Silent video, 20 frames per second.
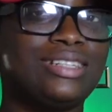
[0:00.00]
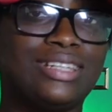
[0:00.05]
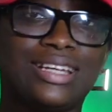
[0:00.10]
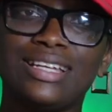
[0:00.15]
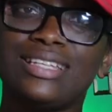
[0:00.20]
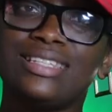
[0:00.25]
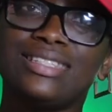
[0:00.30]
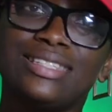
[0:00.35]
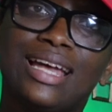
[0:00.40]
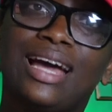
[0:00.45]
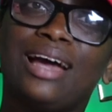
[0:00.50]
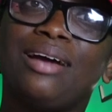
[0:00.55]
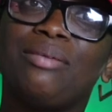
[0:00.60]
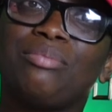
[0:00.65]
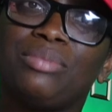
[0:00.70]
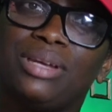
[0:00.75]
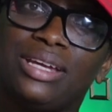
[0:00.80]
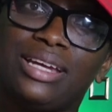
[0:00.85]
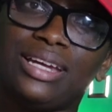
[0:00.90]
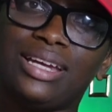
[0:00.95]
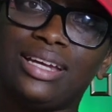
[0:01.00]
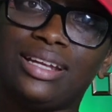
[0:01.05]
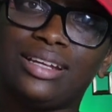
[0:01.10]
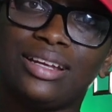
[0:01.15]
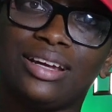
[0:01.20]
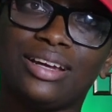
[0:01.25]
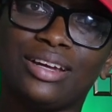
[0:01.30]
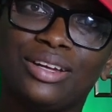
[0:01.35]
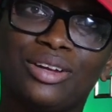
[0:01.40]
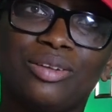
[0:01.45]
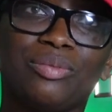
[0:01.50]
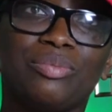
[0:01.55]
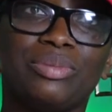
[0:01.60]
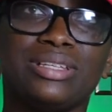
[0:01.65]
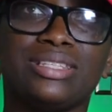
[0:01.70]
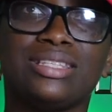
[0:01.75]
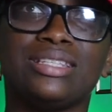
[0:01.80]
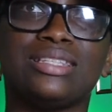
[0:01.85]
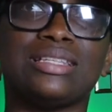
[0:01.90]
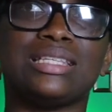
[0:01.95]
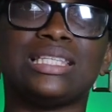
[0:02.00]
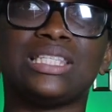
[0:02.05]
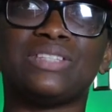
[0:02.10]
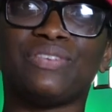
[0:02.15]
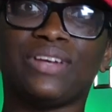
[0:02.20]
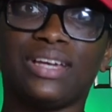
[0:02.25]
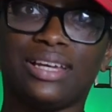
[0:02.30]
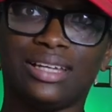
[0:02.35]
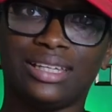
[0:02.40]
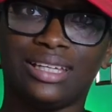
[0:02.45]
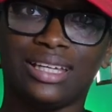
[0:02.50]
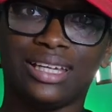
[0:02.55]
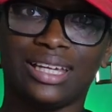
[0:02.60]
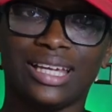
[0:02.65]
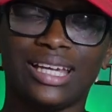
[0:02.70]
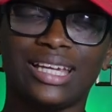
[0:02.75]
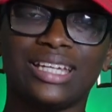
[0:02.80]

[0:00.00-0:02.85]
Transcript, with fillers: does not mean your business is failing.